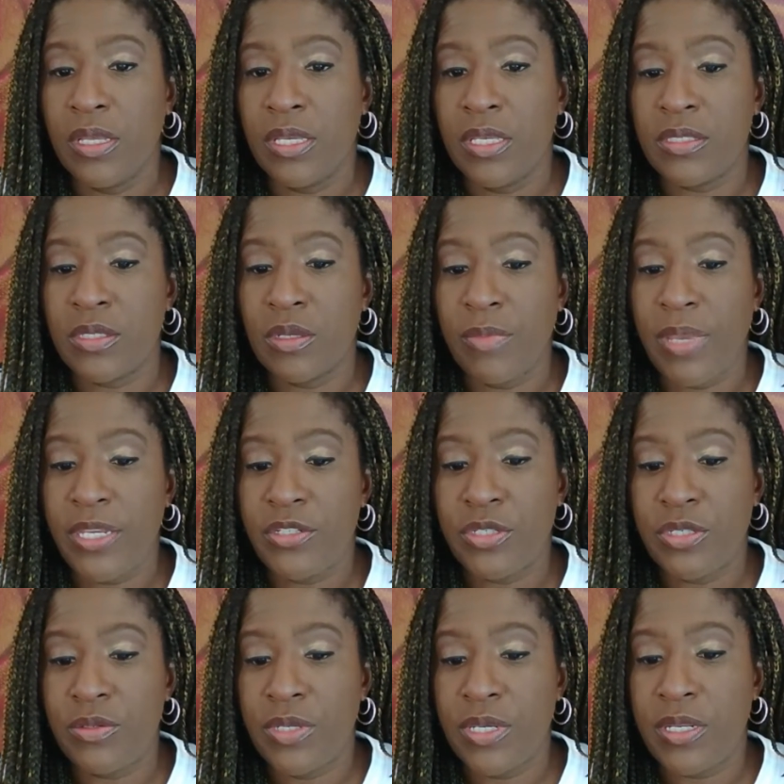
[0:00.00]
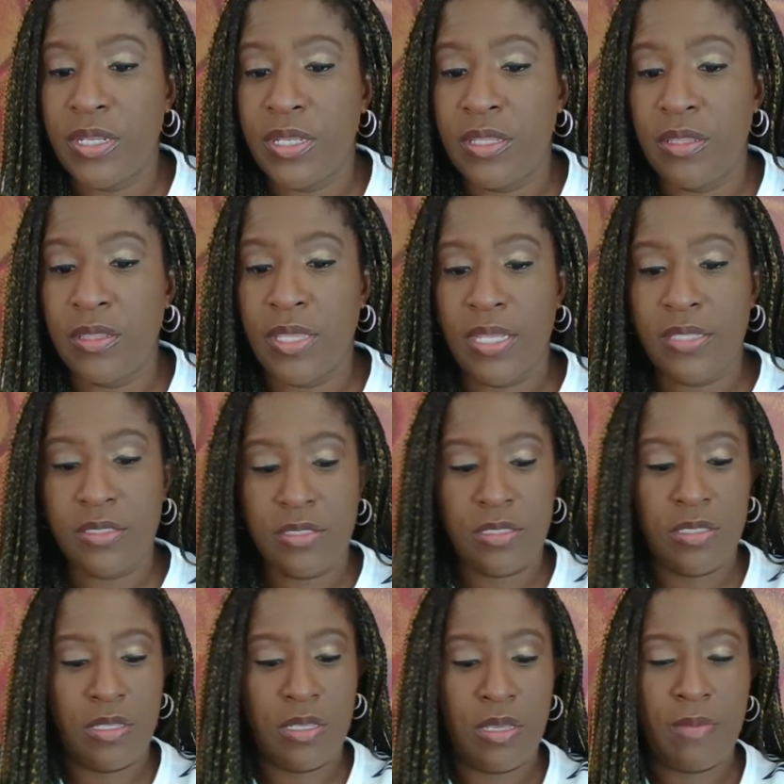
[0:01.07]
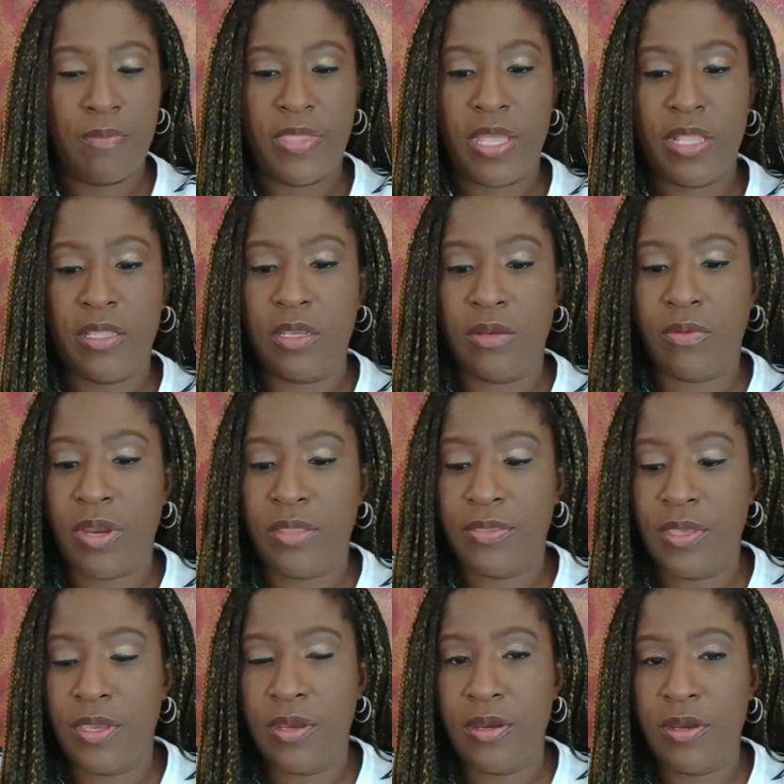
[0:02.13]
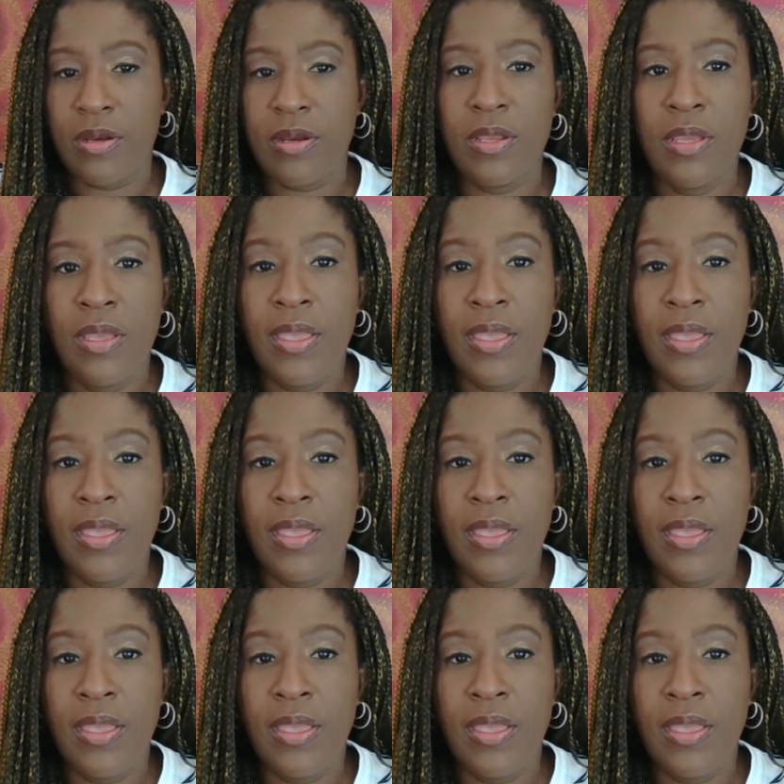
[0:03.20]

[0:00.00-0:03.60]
And so make sure you get it. That's that link right there.